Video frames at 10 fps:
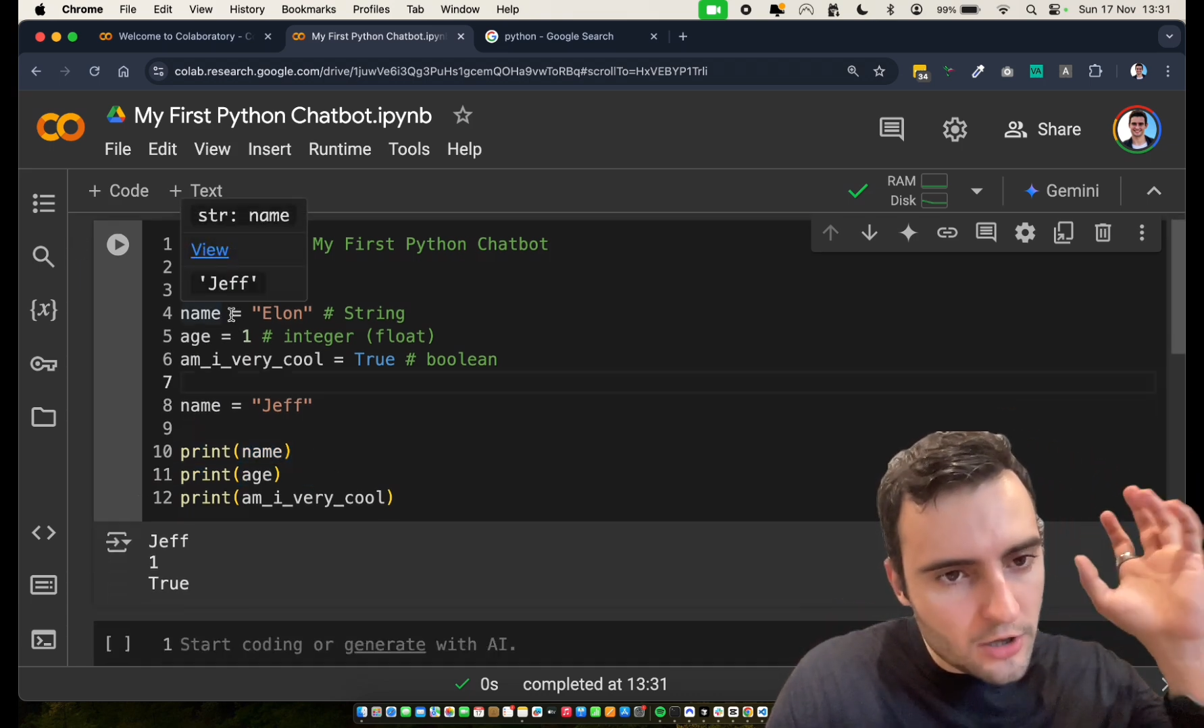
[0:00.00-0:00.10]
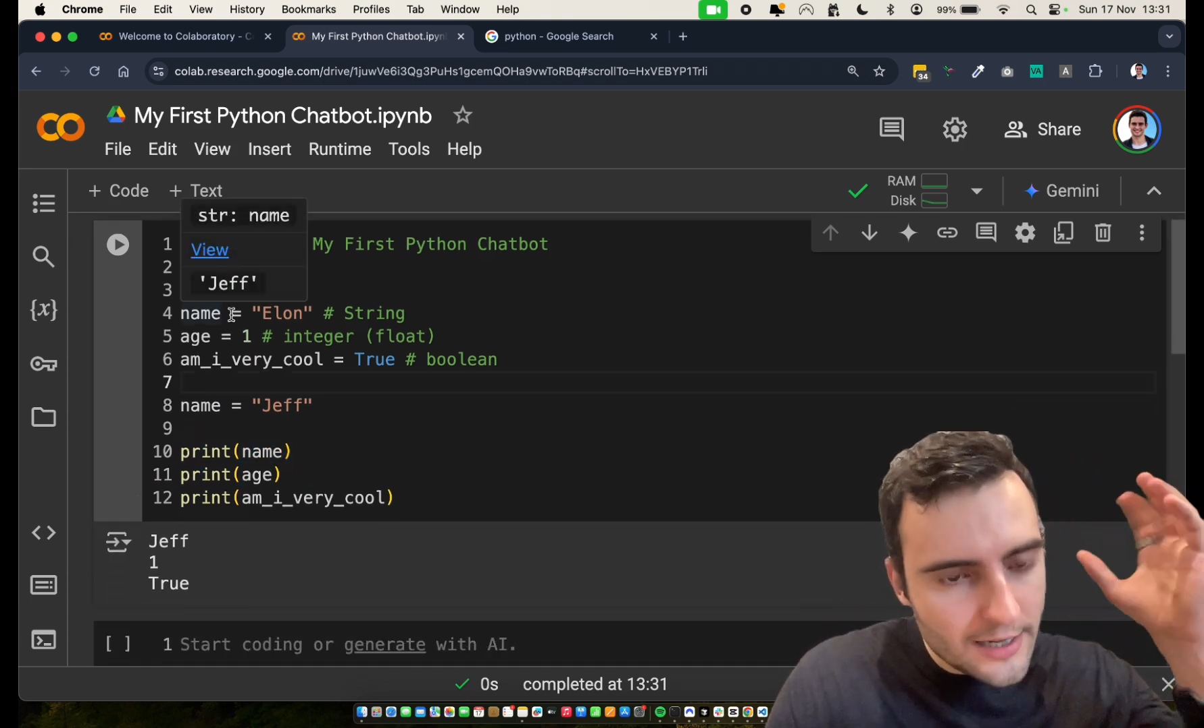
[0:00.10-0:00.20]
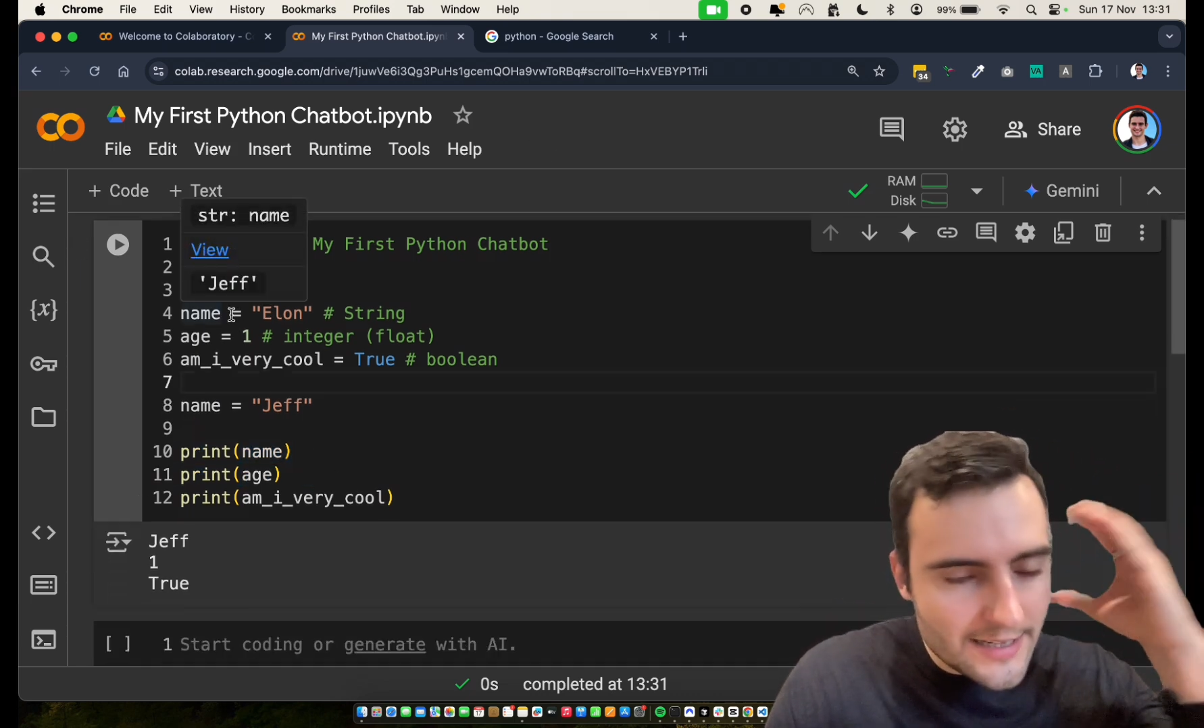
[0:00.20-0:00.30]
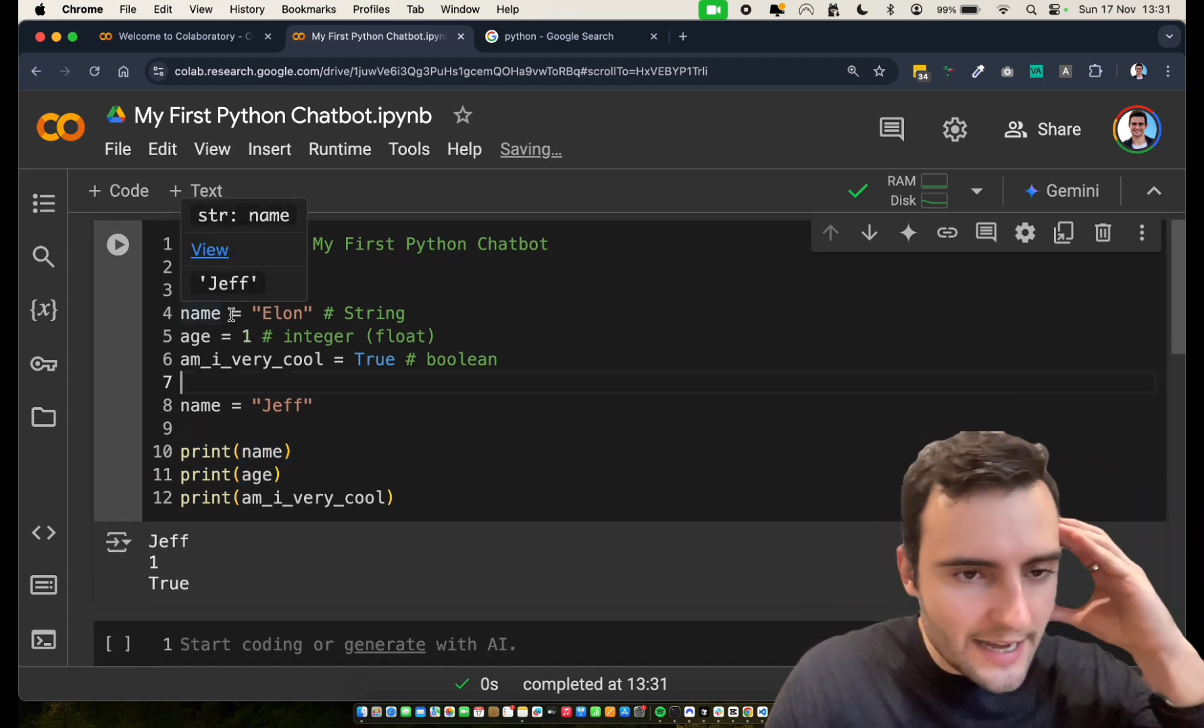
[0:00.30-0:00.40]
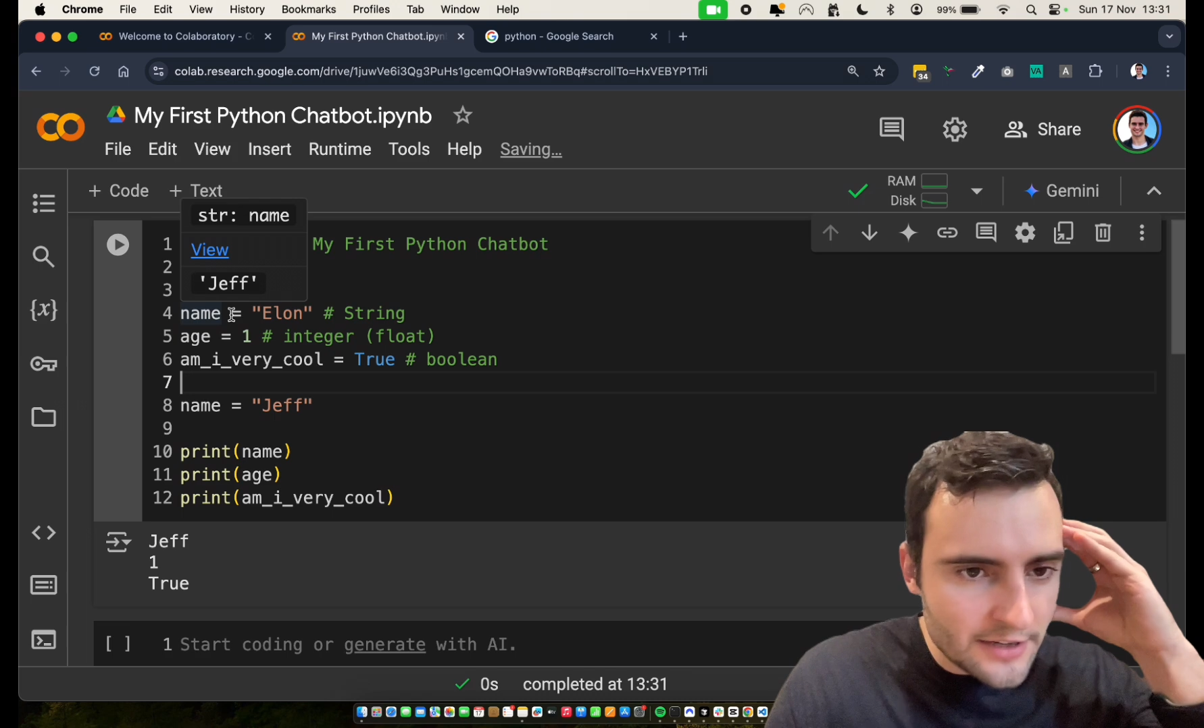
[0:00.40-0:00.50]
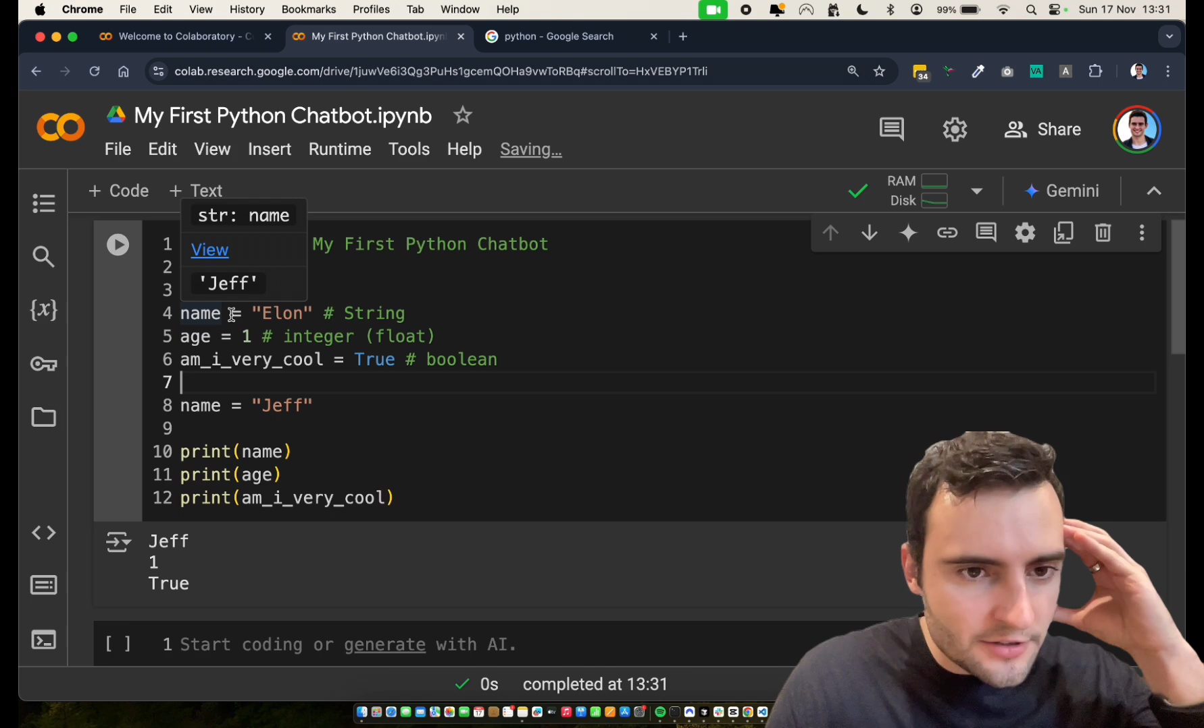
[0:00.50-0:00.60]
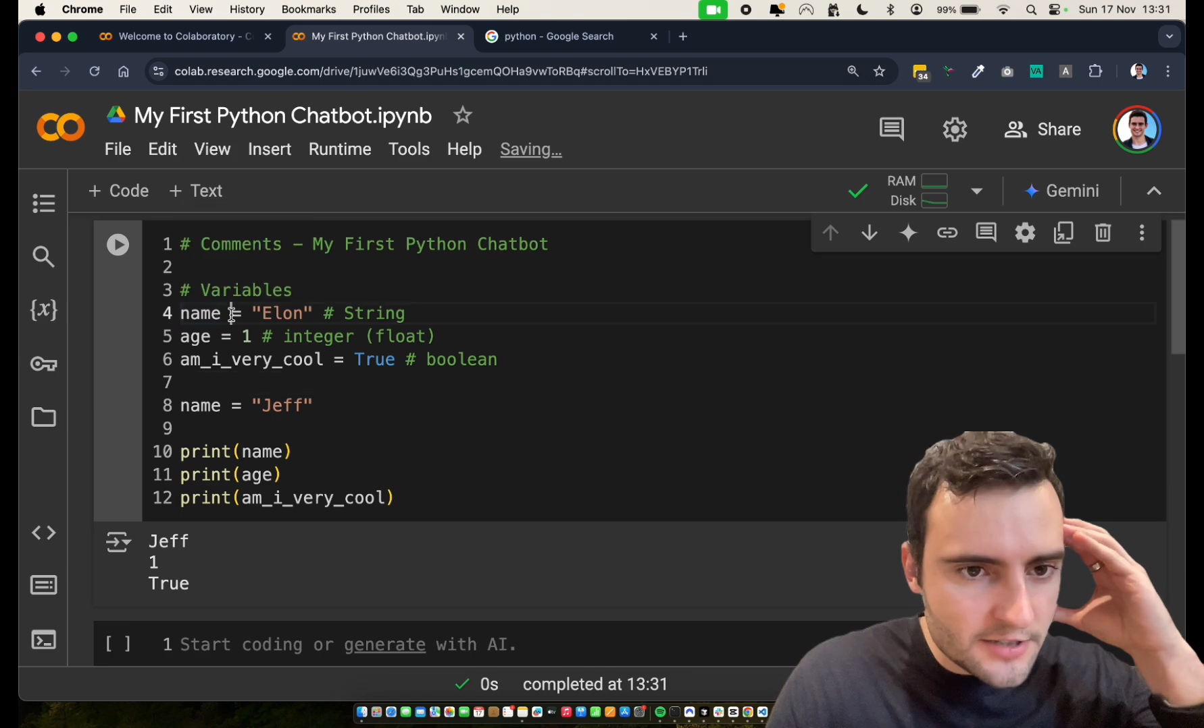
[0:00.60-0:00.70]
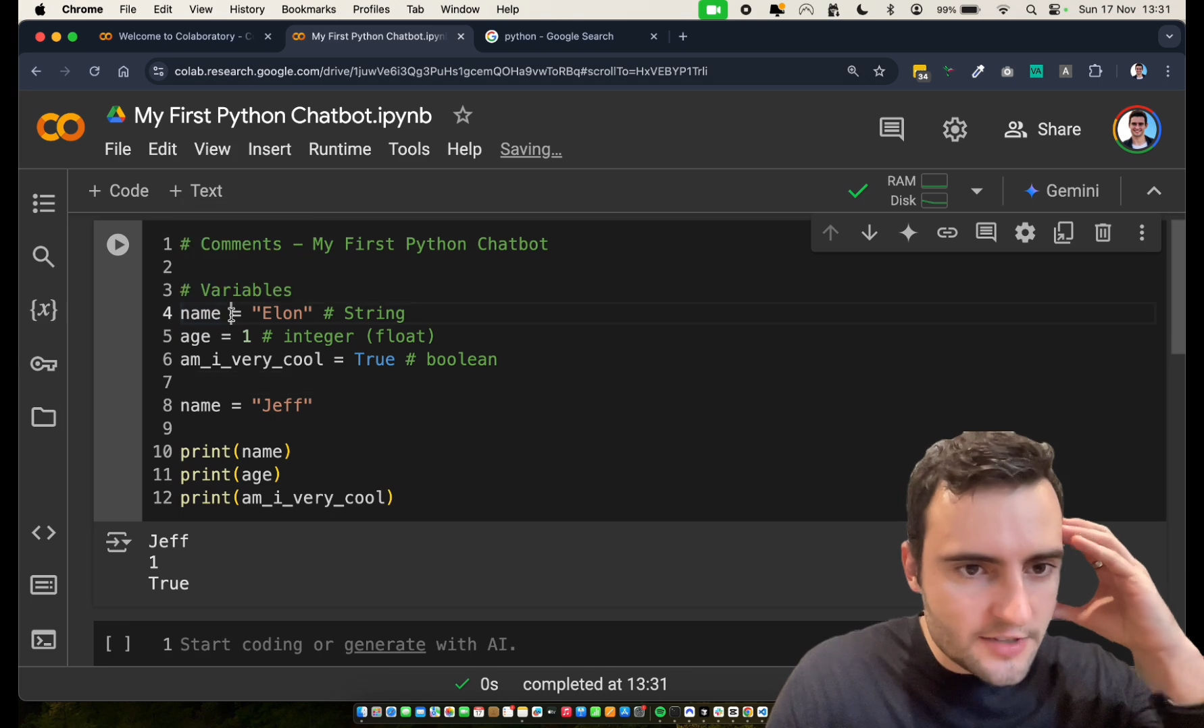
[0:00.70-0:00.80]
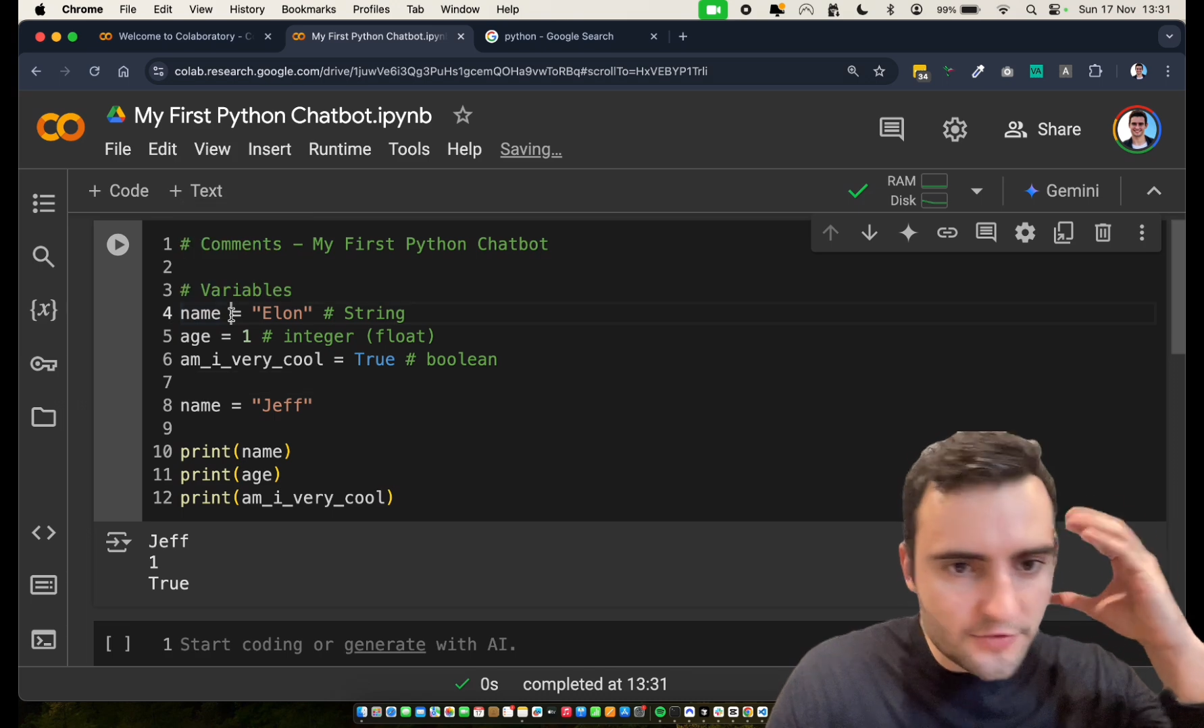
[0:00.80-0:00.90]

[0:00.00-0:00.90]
containers,